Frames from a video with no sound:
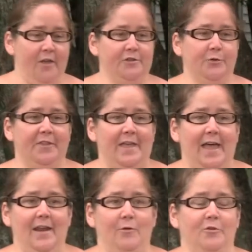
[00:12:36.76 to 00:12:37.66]
So with
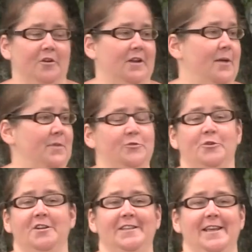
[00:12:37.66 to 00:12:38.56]
that, we're coming
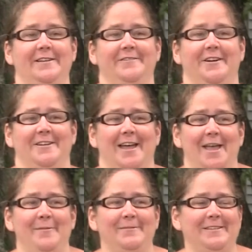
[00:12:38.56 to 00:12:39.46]
towards the end of our
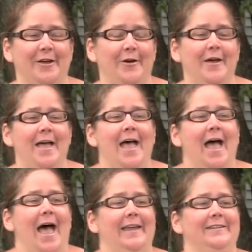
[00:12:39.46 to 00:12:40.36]
time, so
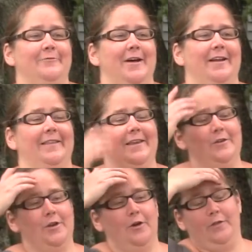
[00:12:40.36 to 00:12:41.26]
I did want to let
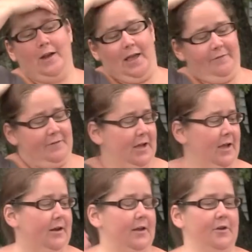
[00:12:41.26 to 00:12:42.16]
you know that I've
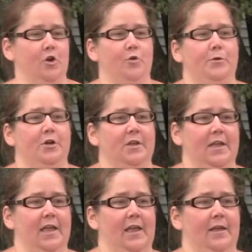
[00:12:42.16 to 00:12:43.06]
got a notebook
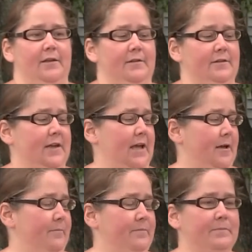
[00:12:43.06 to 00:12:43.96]
and
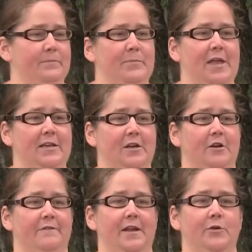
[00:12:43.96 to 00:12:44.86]
pen
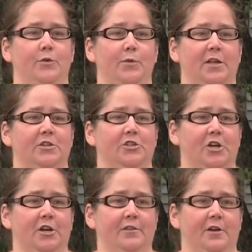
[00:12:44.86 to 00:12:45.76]
here if anyone wants to
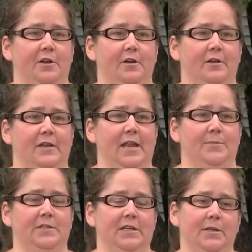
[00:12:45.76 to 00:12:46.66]
share their
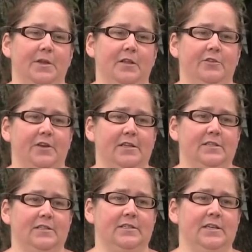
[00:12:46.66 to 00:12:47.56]
names and email
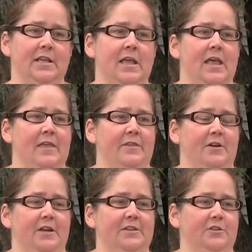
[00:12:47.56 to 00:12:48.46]
addresses.
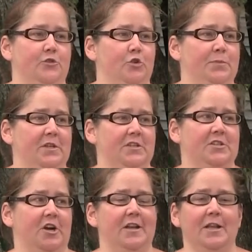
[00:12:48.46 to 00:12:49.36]
There is a group that's
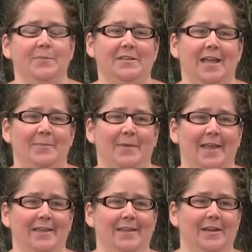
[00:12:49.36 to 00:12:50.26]
starting up a time
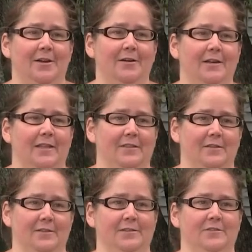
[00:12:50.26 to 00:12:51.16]
bank here in
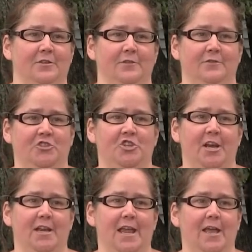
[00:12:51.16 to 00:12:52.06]
this sort of
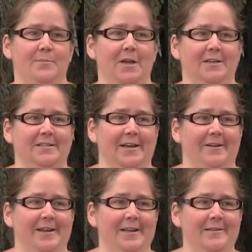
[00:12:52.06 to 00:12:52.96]
Shediac, Moncton
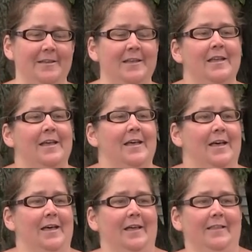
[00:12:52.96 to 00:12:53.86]
area.
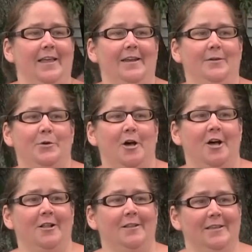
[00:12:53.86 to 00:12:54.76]
Alana
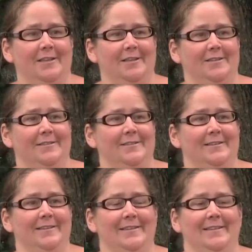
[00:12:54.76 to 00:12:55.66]
Paul
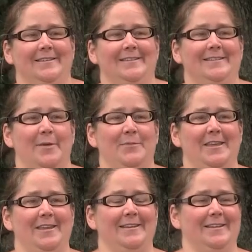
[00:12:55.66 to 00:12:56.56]
is
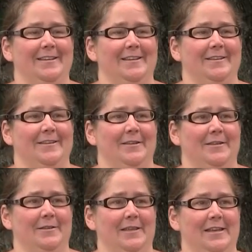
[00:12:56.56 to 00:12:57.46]
stepping in to
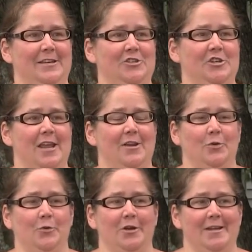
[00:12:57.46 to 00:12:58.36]
initiate
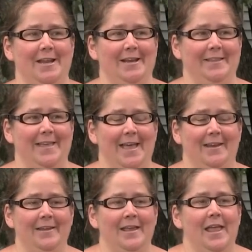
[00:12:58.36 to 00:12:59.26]
coordinating that.